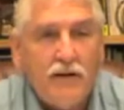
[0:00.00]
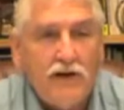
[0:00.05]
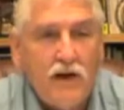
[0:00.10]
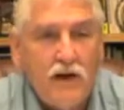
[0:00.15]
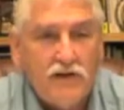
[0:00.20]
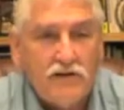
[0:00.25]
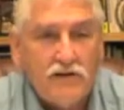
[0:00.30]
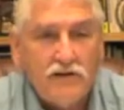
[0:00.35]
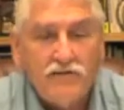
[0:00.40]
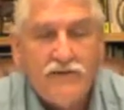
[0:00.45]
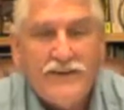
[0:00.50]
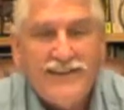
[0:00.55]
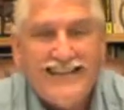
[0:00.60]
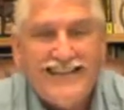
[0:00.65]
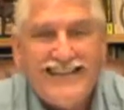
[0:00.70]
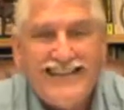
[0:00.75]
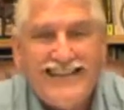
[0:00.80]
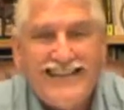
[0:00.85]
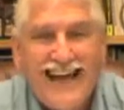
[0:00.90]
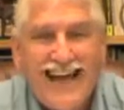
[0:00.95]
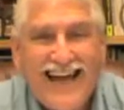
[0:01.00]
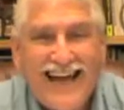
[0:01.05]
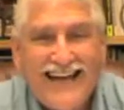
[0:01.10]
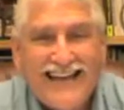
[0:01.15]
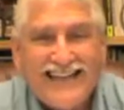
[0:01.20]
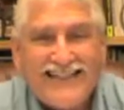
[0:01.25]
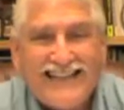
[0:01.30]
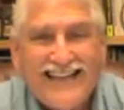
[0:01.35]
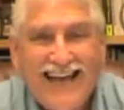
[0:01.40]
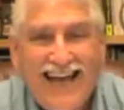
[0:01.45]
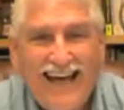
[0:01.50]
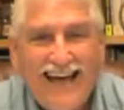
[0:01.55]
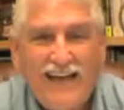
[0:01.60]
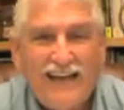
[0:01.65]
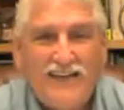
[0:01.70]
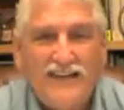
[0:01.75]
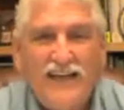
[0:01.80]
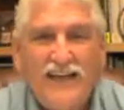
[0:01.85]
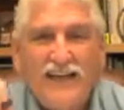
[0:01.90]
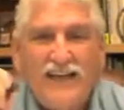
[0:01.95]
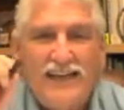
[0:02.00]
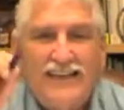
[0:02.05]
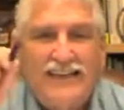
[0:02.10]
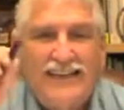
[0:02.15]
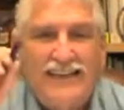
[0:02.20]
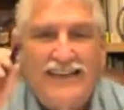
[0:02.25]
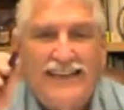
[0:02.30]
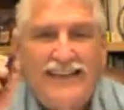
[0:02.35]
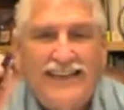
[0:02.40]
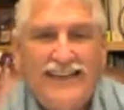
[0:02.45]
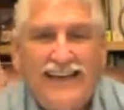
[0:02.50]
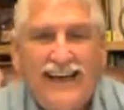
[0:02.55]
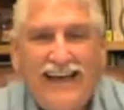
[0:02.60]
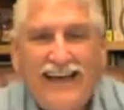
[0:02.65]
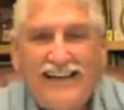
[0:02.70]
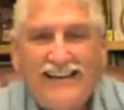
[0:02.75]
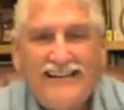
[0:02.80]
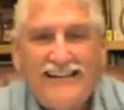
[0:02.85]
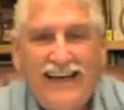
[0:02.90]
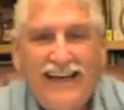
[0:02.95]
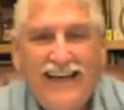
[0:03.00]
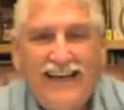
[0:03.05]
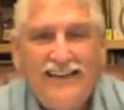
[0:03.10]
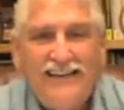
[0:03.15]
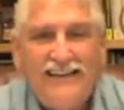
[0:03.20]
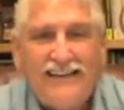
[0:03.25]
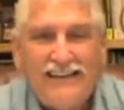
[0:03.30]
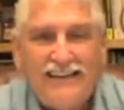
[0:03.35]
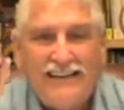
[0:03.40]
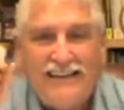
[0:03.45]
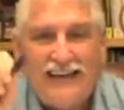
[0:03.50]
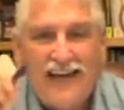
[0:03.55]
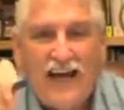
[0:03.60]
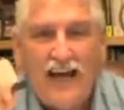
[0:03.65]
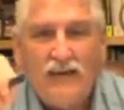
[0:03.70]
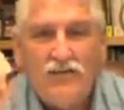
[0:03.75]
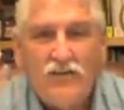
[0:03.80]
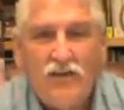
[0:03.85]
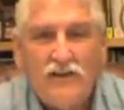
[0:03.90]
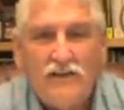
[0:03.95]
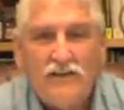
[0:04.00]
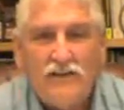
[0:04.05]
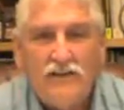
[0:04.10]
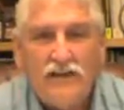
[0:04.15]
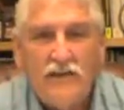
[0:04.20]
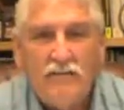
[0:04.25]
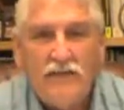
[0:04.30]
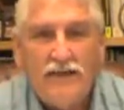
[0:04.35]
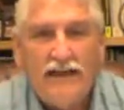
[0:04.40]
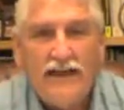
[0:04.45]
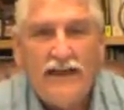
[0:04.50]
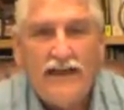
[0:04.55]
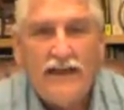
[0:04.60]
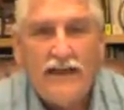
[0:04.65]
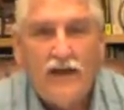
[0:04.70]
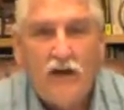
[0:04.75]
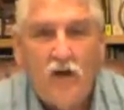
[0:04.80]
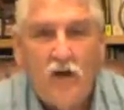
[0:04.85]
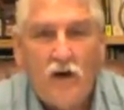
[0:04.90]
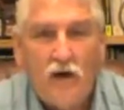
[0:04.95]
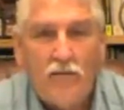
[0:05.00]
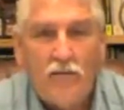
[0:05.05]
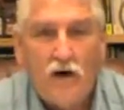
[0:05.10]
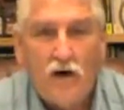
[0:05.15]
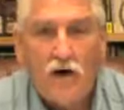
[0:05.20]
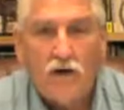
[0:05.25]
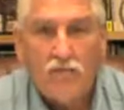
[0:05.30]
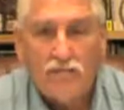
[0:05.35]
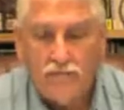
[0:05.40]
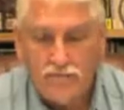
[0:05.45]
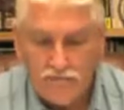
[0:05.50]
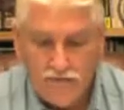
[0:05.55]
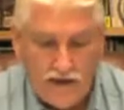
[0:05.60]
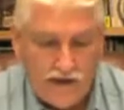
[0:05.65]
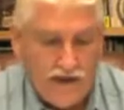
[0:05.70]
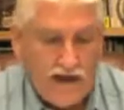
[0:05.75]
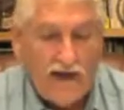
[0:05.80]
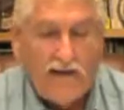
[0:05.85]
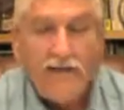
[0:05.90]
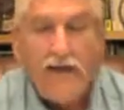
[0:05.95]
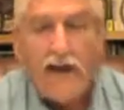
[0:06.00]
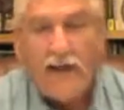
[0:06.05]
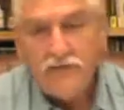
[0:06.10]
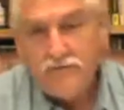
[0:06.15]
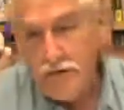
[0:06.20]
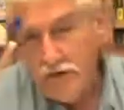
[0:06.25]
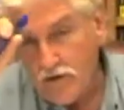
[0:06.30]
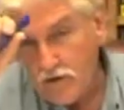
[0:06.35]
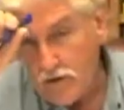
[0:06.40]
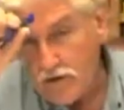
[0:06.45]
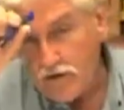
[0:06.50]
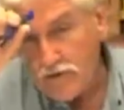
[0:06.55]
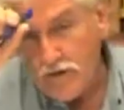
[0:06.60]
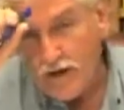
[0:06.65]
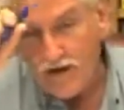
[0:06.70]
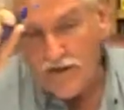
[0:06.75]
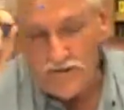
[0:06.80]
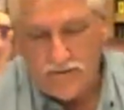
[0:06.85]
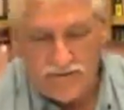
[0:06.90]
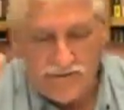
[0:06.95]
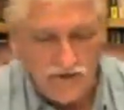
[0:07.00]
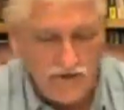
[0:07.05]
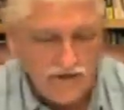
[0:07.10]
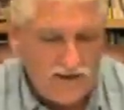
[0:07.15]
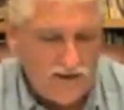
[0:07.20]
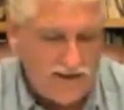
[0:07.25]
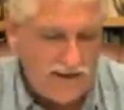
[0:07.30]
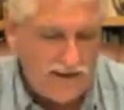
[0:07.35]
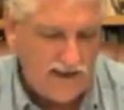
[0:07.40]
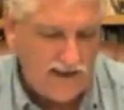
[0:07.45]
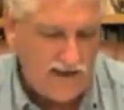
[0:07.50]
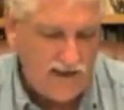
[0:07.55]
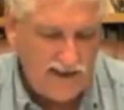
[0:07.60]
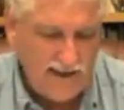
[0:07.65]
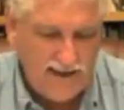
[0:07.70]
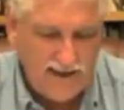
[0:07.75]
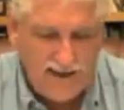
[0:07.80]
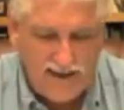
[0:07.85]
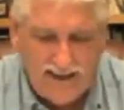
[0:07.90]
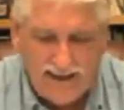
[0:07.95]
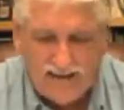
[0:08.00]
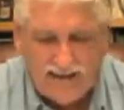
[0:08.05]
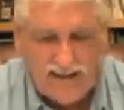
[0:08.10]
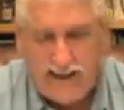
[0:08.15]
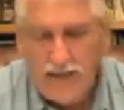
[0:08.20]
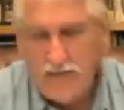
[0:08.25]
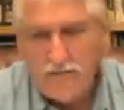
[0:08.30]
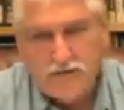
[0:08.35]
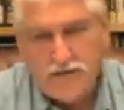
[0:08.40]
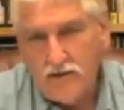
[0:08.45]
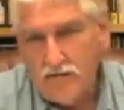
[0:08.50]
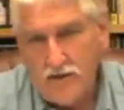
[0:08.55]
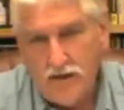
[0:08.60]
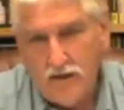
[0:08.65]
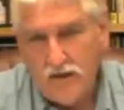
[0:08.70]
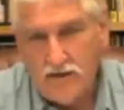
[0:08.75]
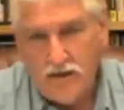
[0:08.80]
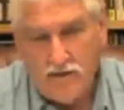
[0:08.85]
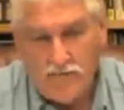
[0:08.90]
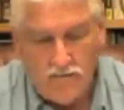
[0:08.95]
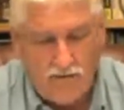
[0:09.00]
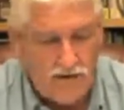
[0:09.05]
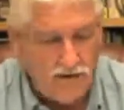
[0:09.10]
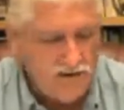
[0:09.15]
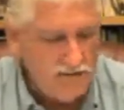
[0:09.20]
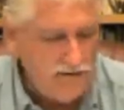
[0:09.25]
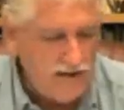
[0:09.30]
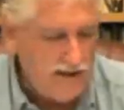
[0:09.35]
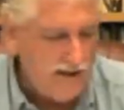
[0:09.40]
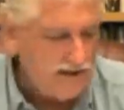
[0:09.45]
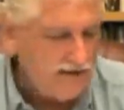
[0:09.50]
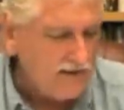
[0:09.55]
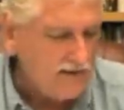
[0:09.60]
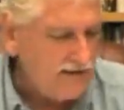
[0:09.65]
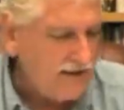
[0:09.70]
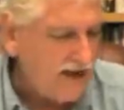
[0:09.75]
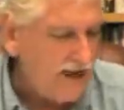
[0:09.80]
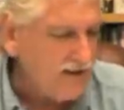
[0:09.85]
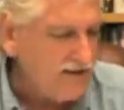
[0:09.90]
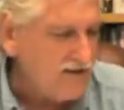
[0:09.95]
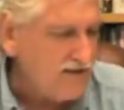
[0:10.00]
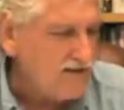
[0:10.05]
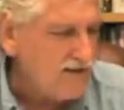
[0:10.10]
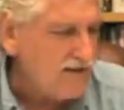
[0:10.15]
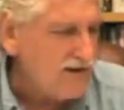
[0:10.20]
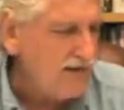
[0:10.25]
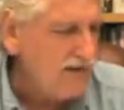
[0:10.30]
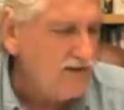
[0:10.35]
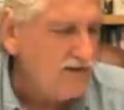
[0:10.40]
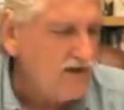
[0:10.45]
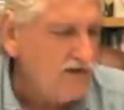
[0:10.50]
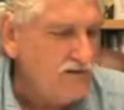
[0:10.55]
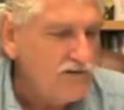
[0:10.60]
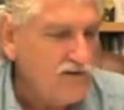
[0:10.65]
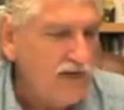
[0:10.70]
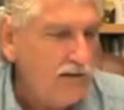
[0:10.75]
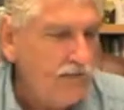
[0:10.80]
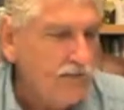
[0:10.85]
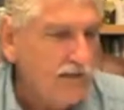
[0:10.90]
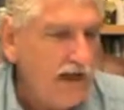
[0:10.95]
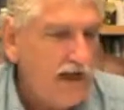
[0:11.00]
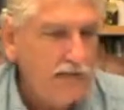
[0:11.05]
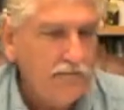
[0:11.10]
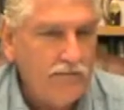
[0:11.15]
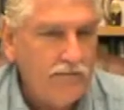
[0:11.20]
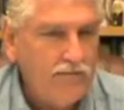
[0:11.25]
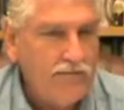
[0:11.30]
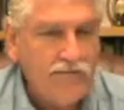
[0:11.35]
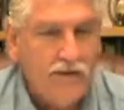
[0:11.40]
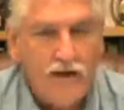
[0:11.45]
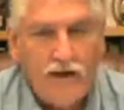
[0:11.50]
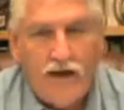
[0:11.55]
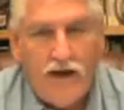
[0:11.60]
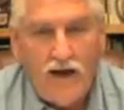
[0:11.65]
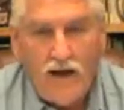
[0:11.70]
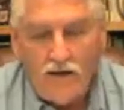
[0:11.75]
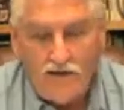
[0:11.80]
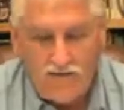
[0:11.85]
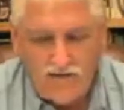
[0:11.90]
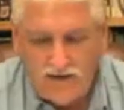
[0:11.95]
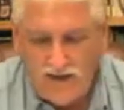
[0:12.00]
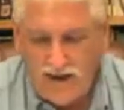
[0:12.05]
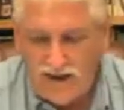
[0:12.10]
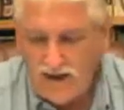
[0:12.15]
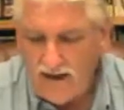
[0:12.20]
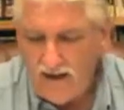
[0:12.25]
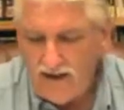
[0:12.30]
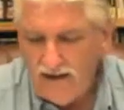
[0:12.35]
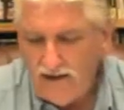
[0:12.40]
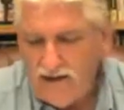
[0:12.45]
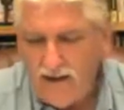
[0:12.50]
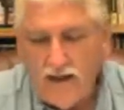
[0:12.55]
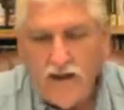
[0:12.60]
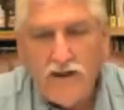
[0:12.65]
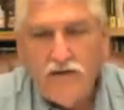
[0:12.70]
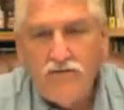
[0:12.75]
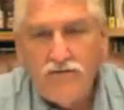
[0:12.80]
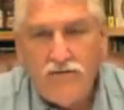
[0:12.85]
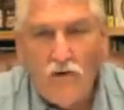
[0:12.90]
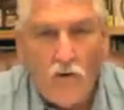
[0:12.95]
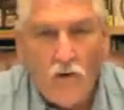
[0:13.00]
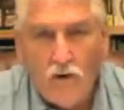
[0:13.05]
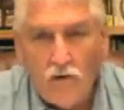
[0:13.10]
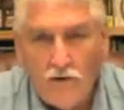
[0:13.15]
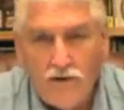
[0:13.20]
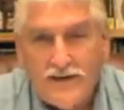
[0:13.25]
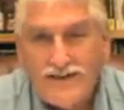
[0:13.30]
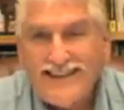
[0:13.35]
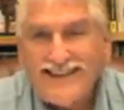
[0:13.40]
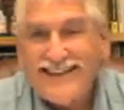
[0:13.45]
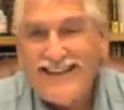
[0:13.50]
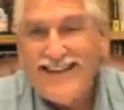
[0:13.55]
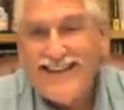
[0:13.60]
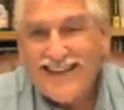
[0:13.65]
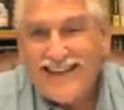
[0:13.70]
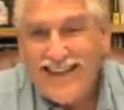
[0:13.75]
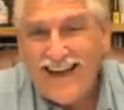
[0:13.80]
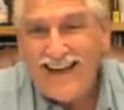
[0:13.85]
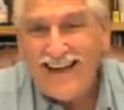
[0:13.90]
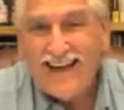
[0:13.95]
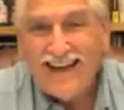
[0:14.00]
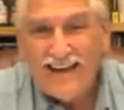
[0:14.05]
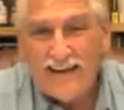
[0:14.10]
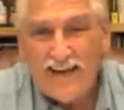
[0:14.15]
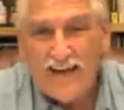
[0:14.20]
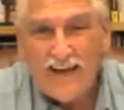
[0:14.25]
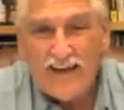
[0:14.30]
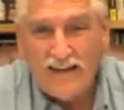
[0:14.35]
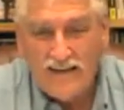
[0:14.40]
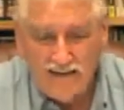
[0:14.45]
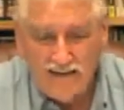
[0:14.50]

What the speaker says: because of TSH. TSH is thyroid stimulating hormone, and that's produced by the pituitary. It seems to me that most medical doctors give you some type of T4, which is synthetic